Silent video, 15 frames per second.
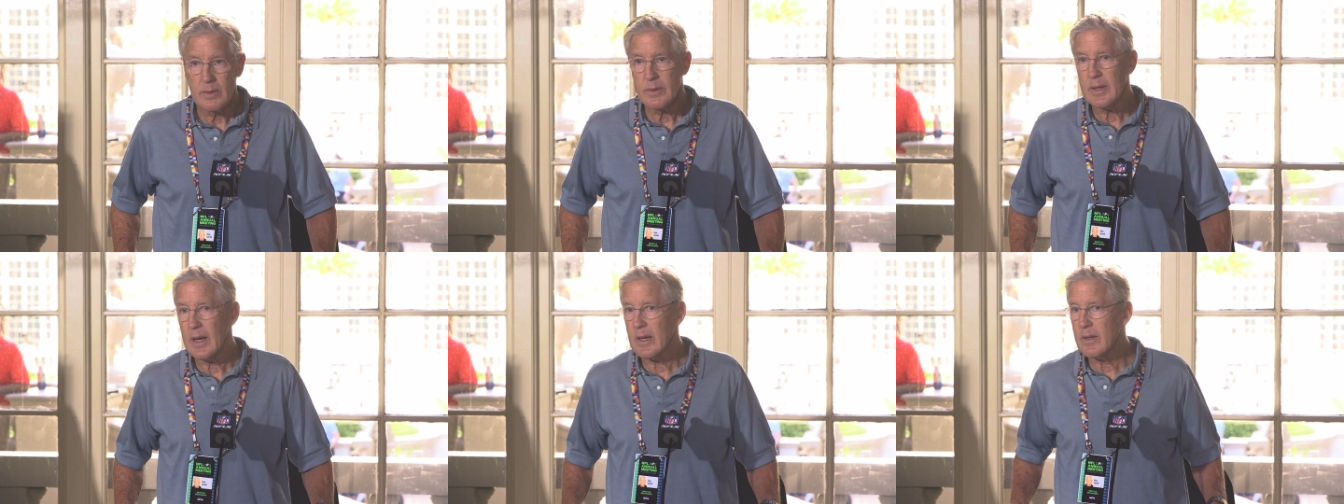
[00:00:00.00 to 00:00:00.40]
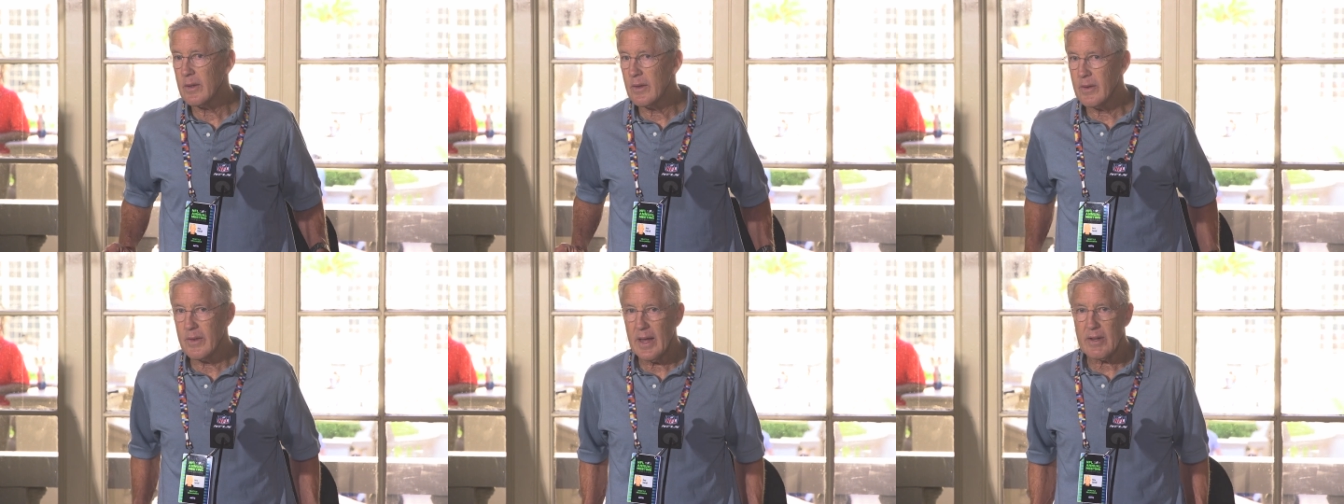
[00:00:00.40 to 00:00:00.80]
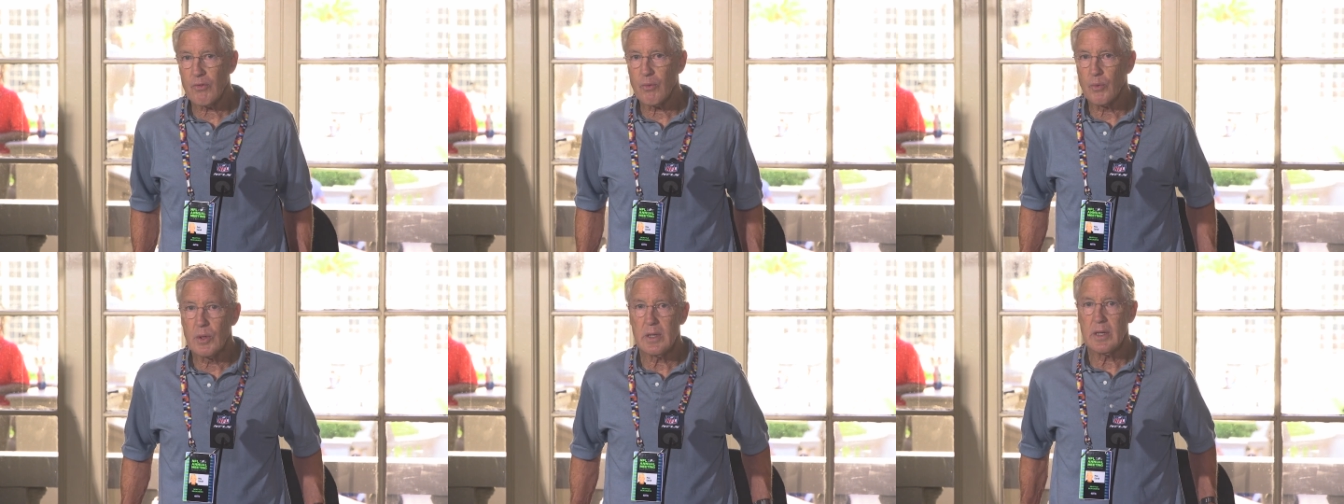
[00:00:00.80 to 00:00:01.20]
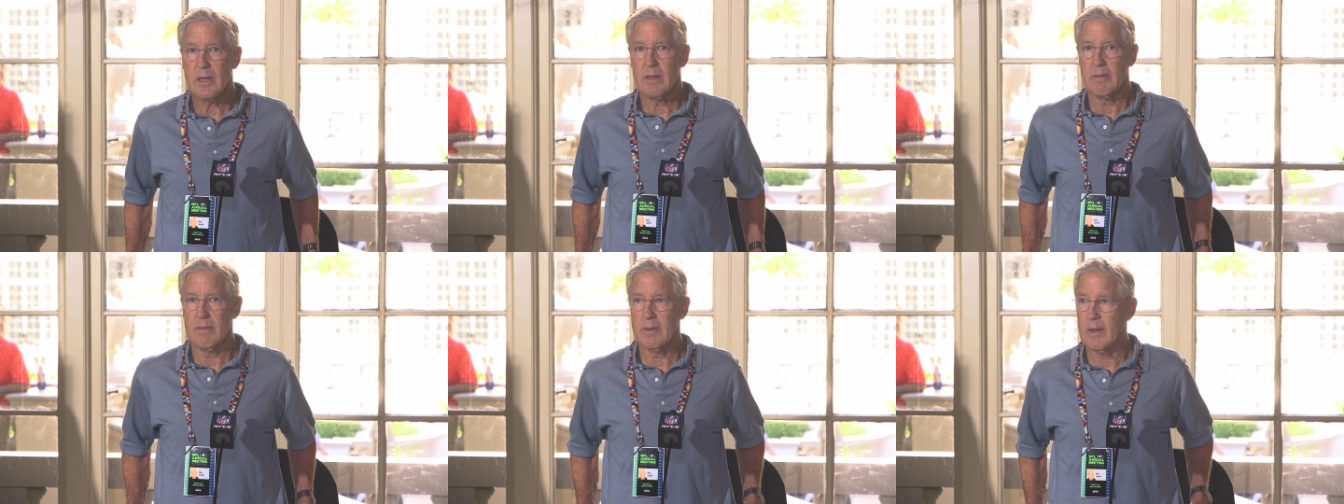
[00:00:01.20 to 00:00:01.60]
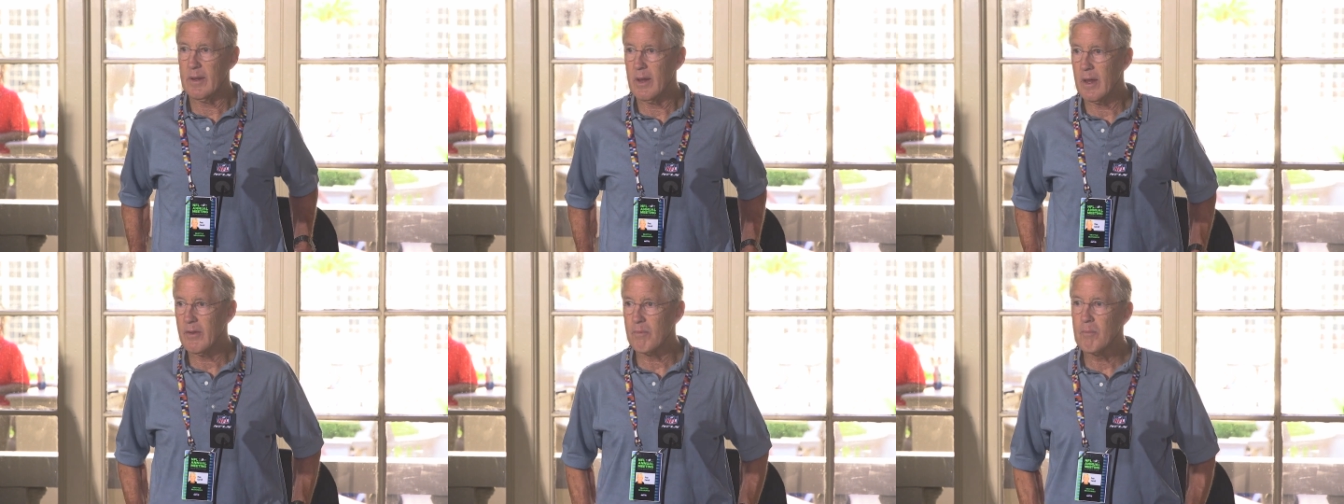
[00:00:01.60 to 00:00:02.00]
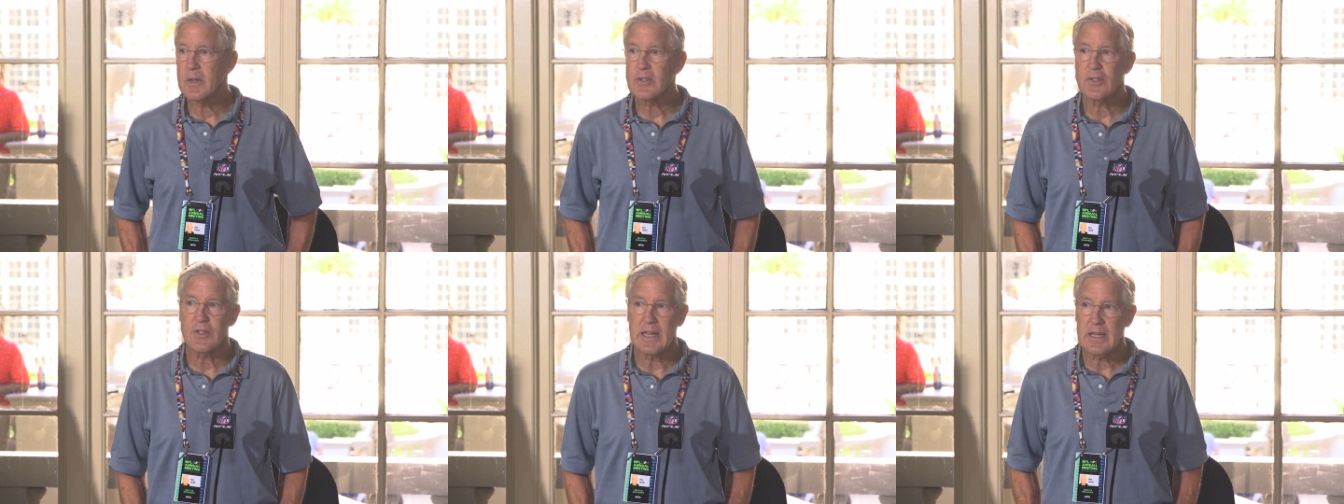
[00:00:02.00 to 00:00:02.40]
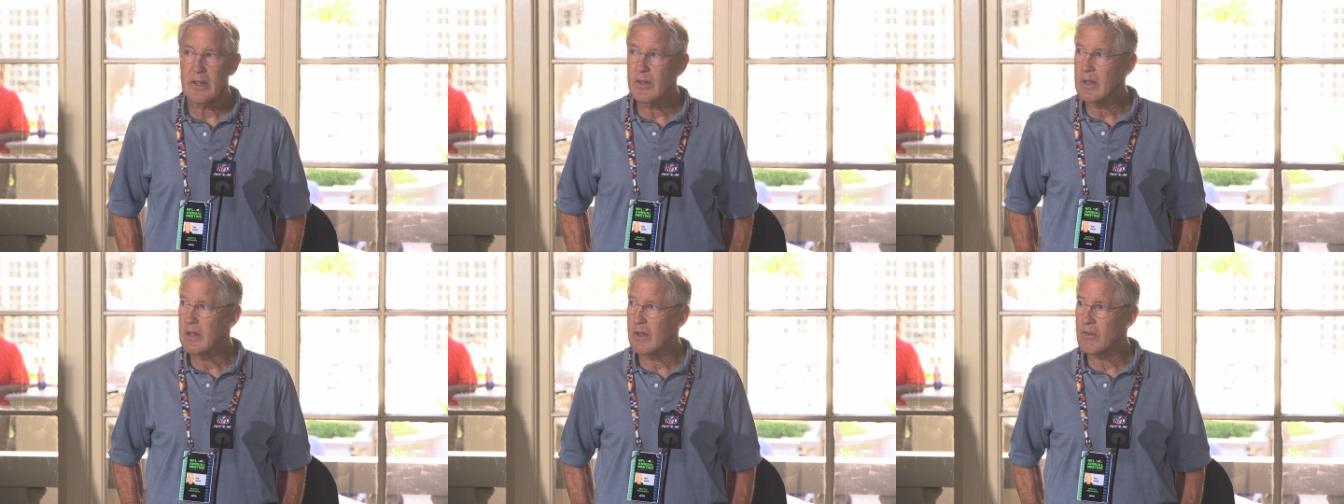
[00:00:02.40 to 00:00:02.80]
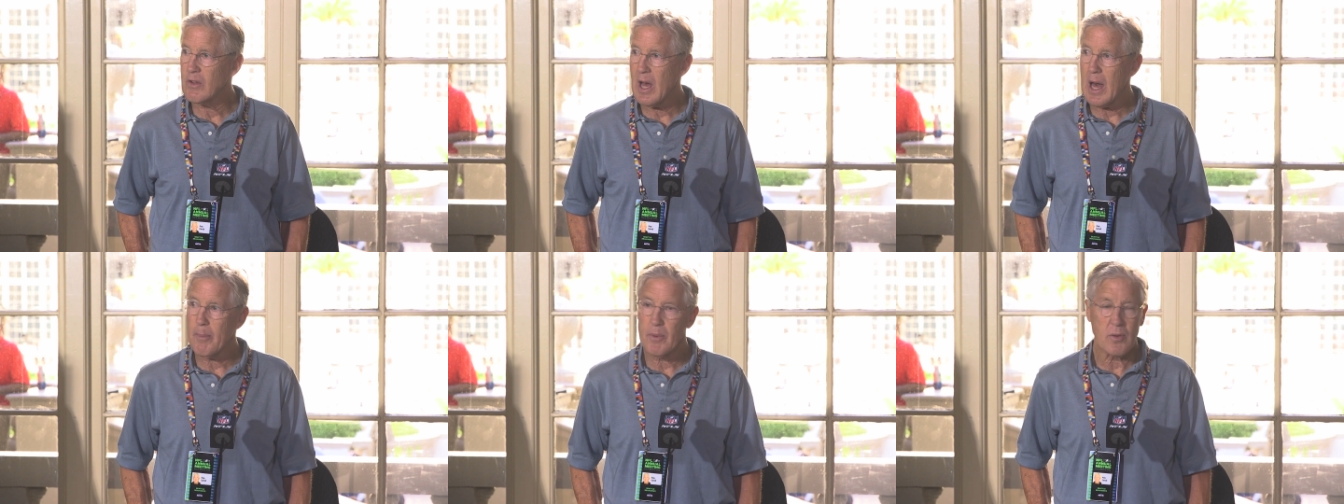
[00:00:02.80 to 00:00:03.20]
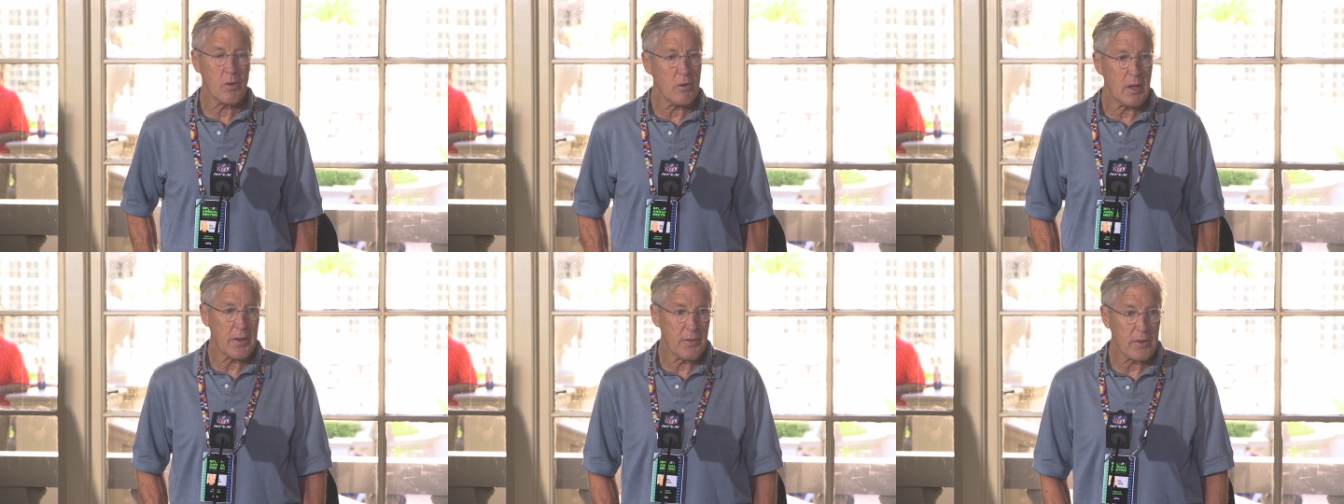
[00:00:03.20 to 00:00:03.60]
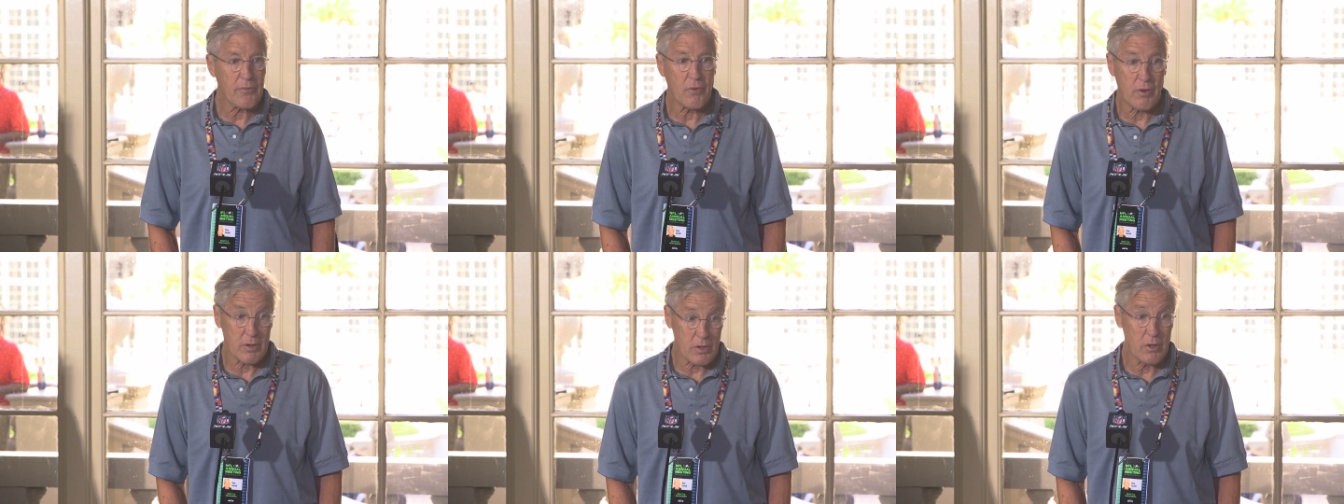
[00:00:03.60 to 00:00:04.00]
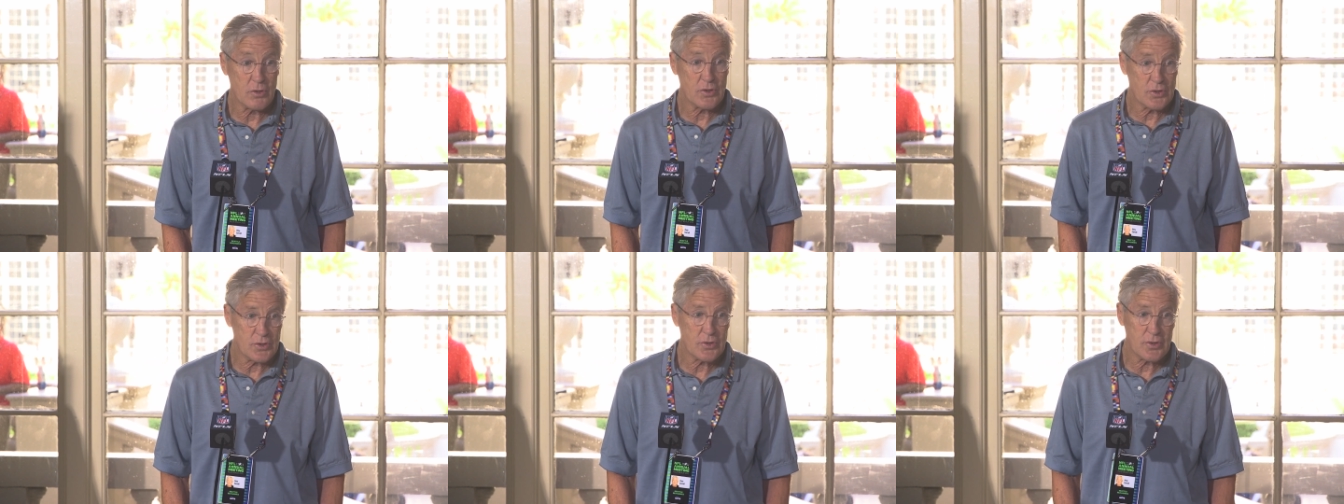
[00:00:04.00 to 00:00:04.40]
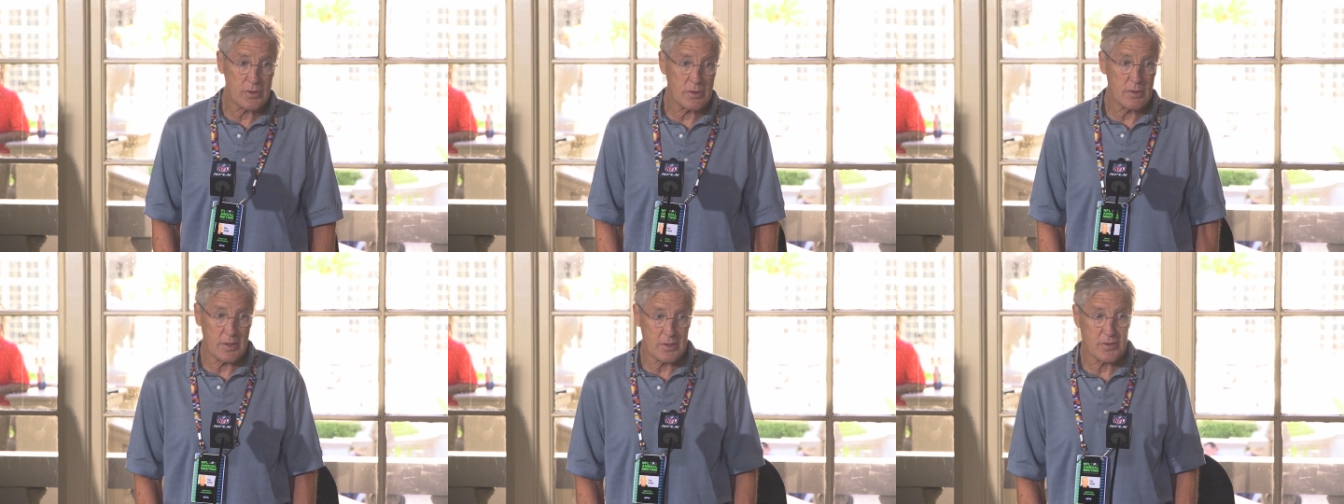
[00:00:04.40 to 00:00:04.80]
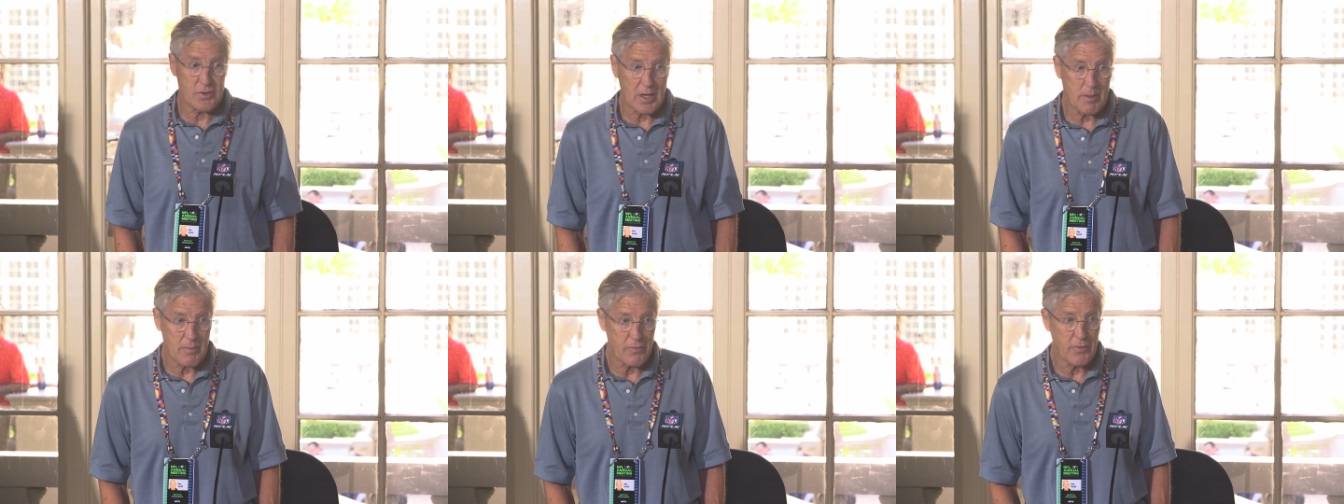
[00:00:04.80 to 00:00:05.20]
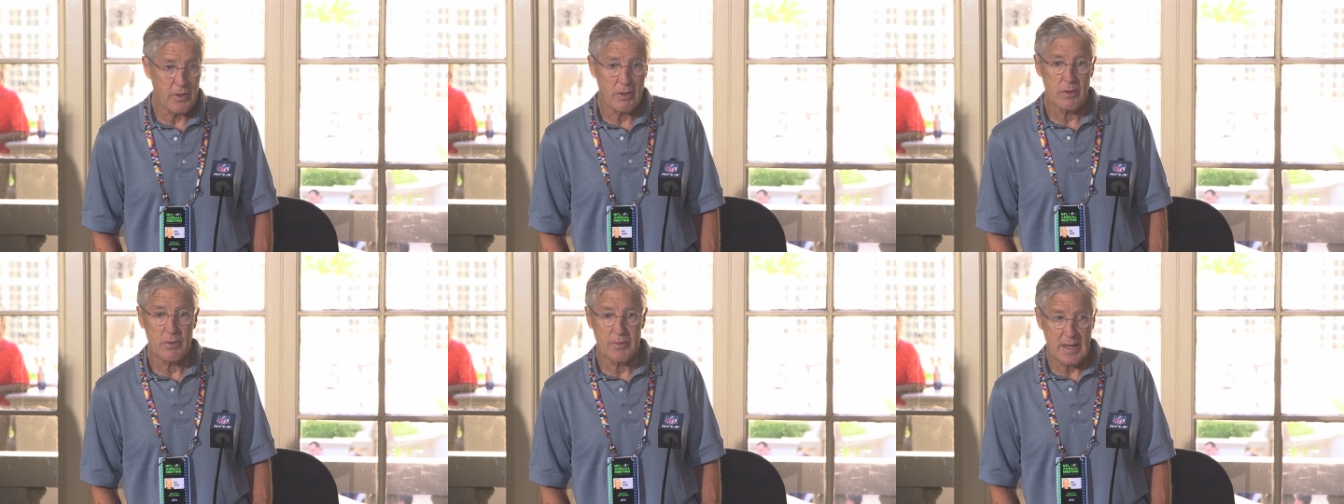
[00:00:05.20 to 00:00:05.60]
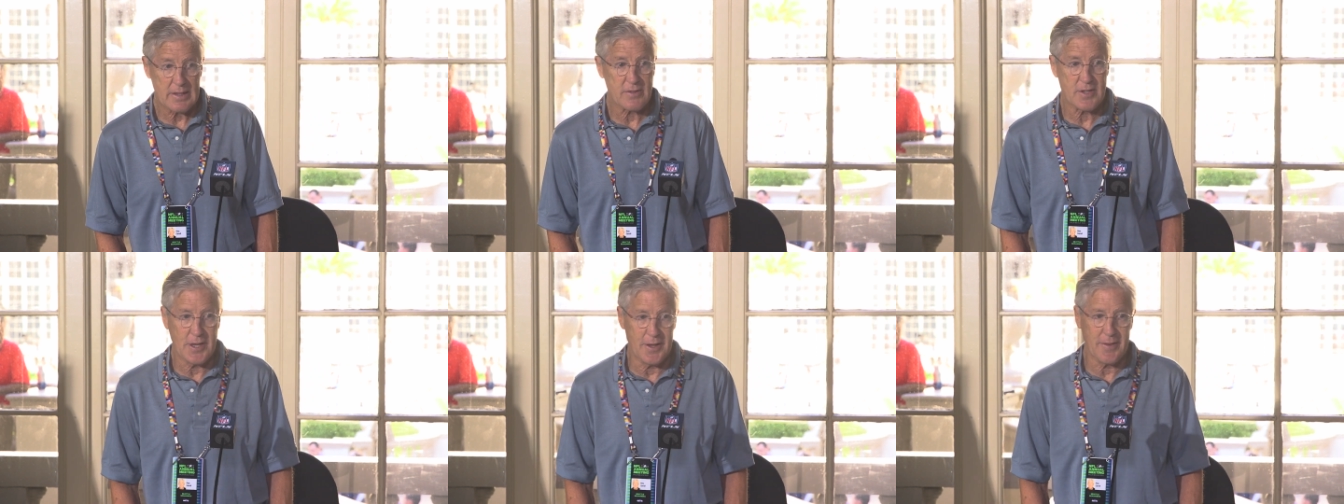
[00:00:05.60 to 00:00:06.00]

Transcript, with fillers: Yeah, that's really as much as anything that's topical. I think for our coaches this time of year, that's